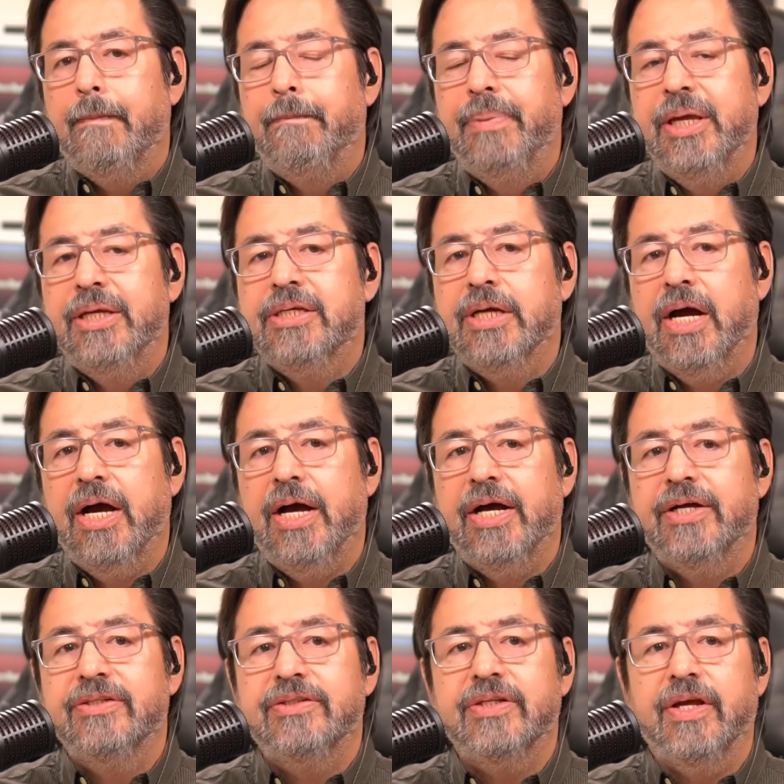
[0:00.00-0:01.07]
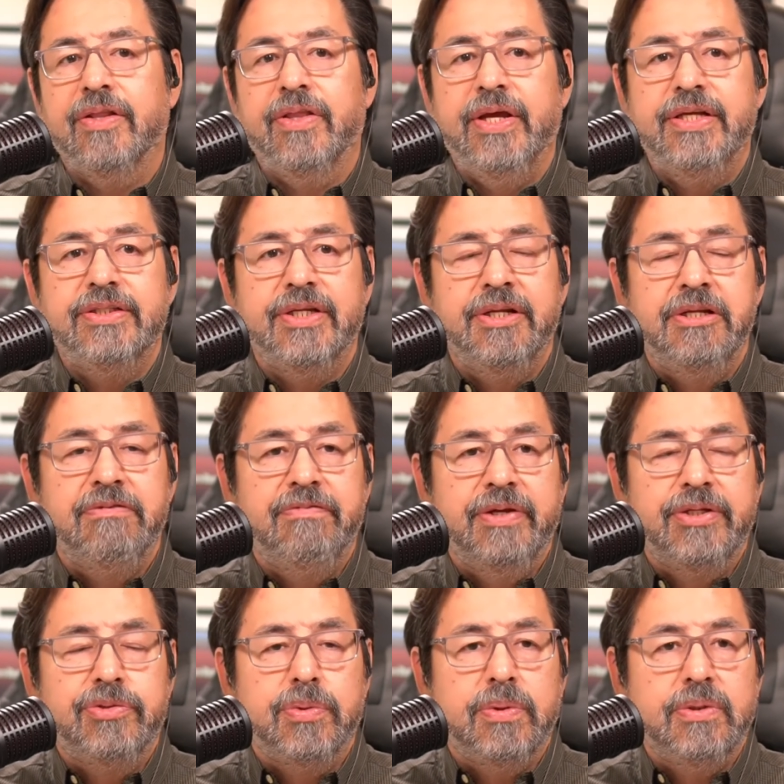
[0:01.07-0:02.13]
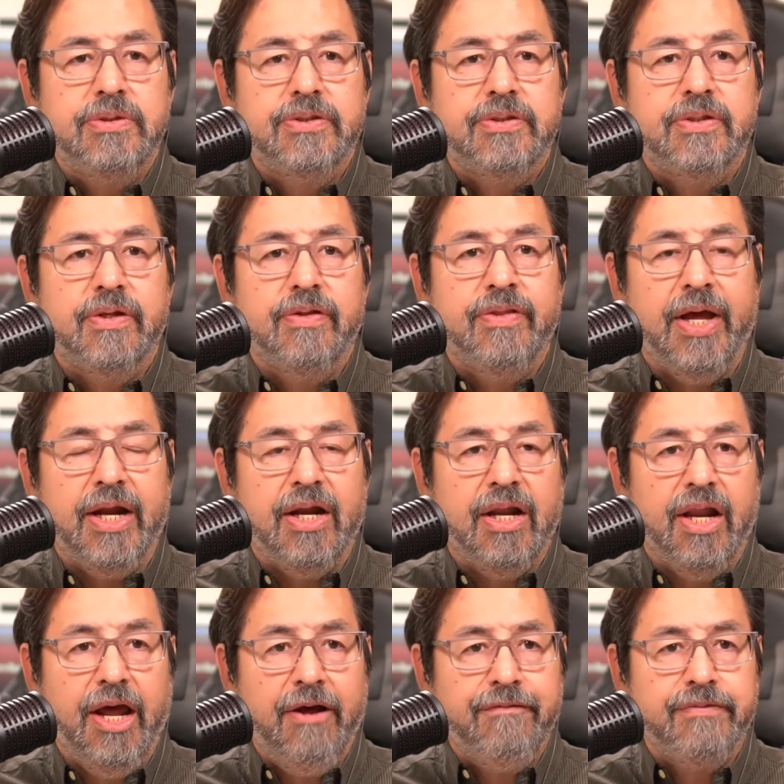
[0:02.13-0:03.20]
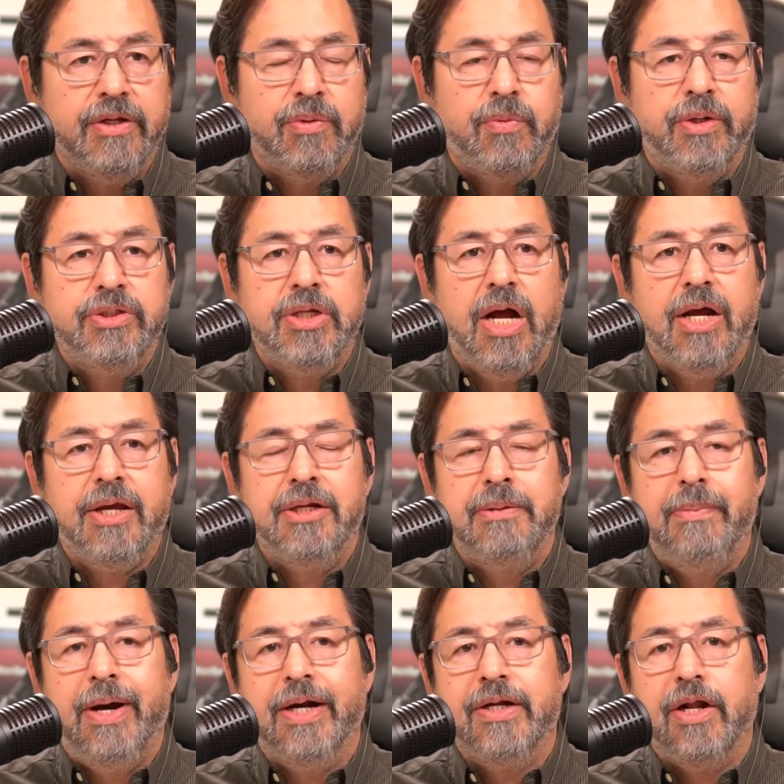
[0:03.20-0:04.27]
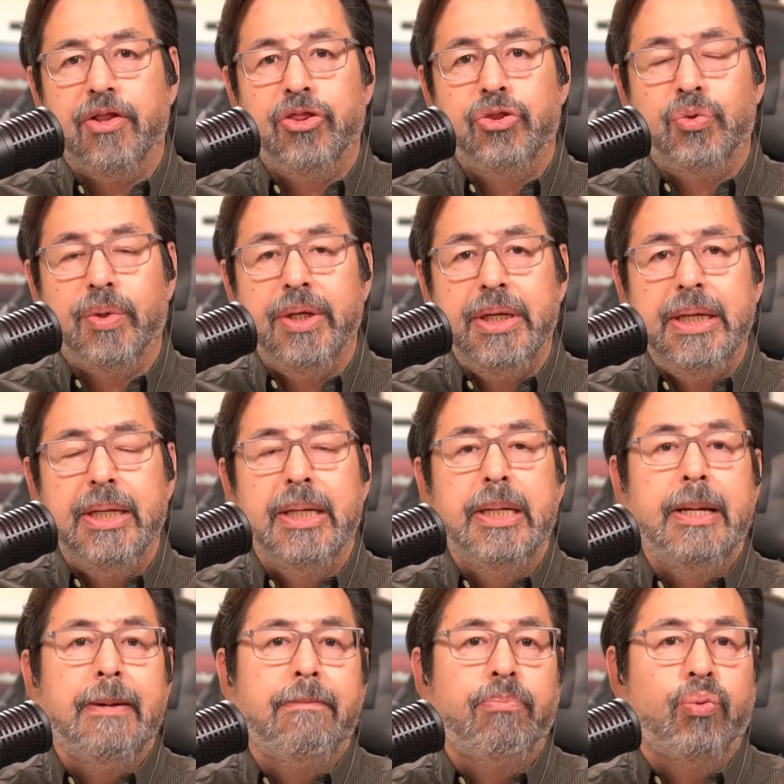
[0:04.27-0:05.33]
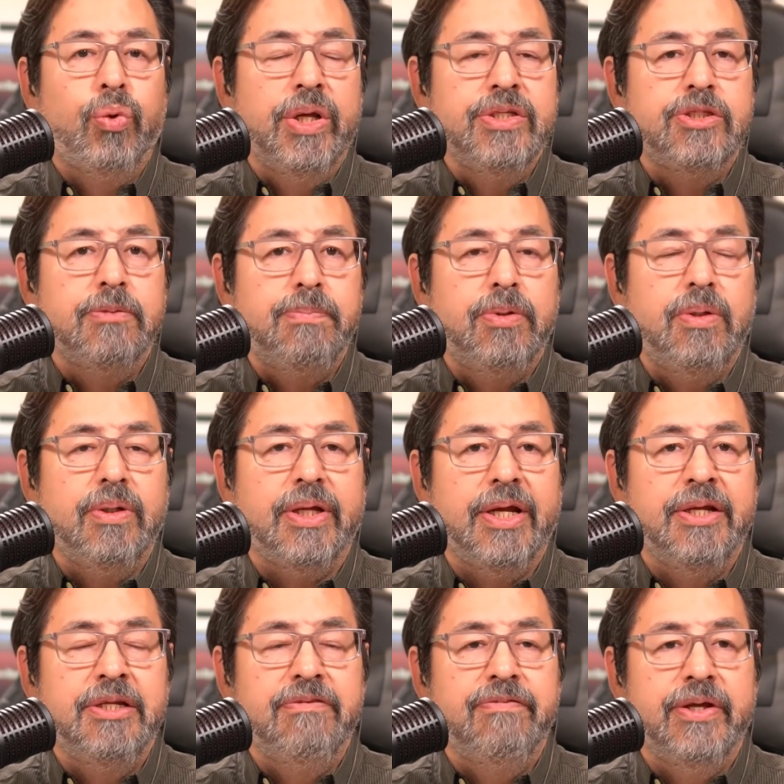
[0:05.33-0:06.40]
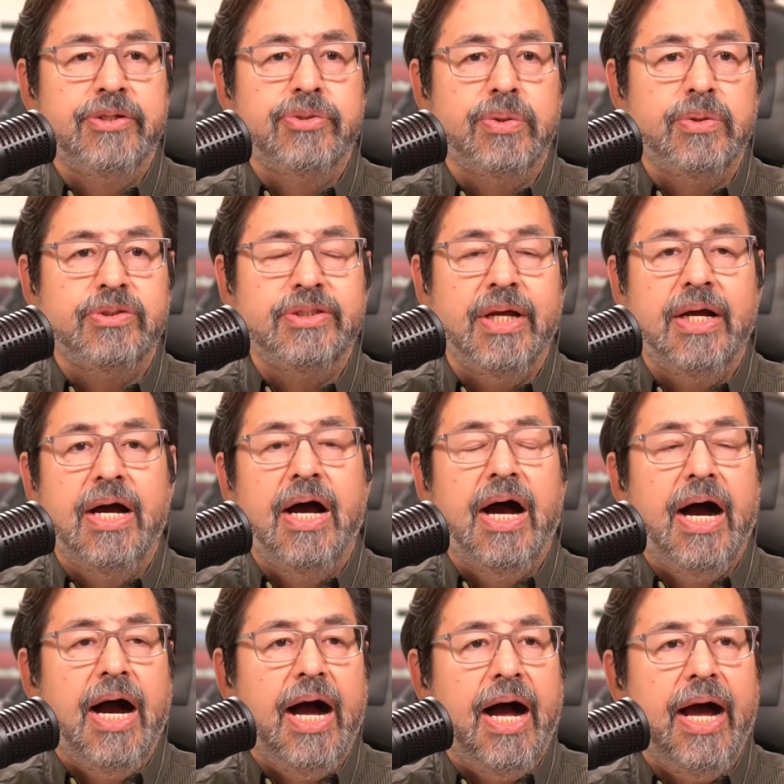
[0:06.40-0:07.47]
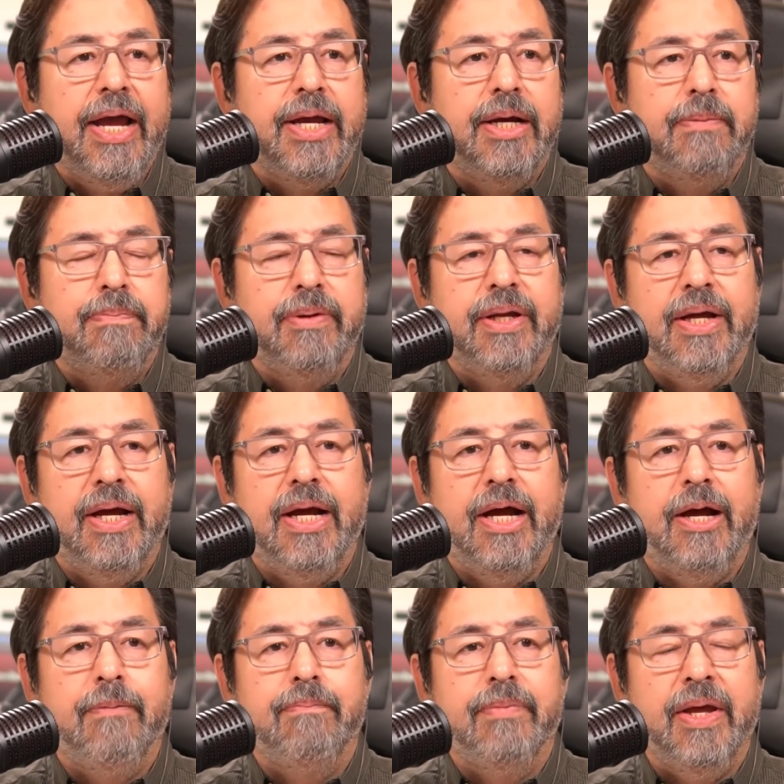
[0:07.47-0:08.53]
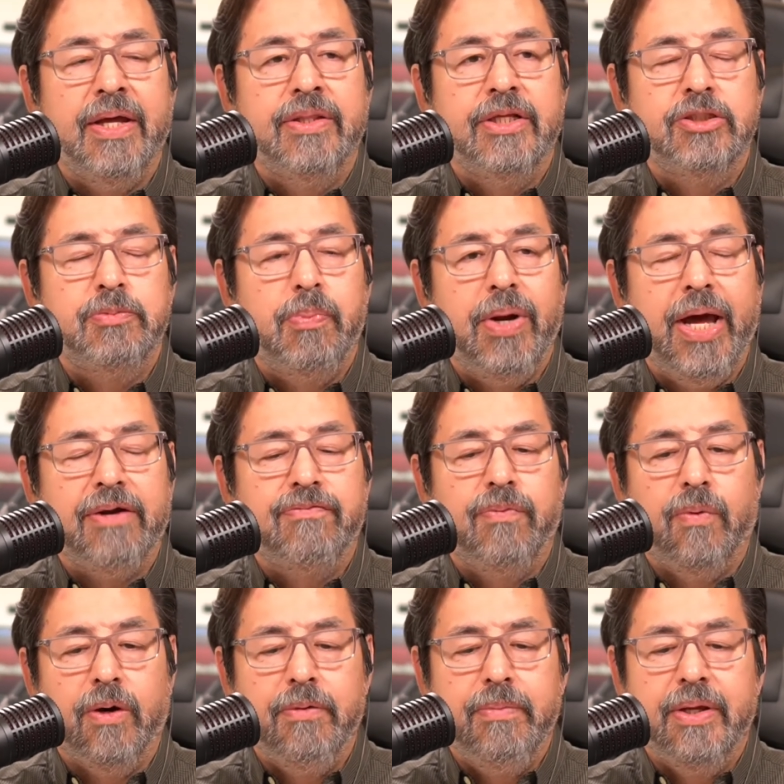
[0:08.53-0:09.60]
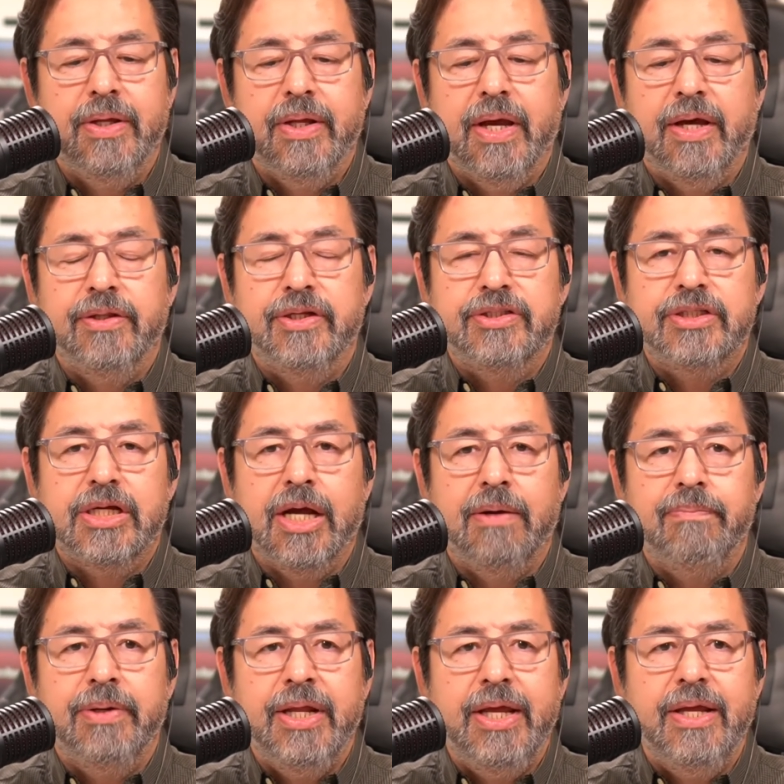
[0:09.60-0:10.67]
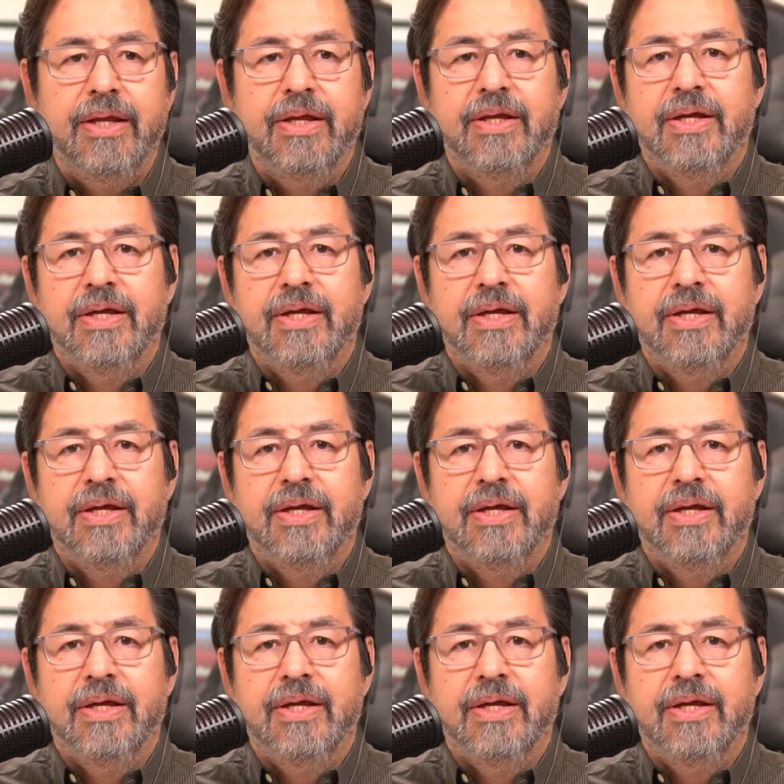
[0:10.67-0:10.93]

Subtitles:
Because these individuals that left, and we're talking about three principal individuals high up in this platform and this company,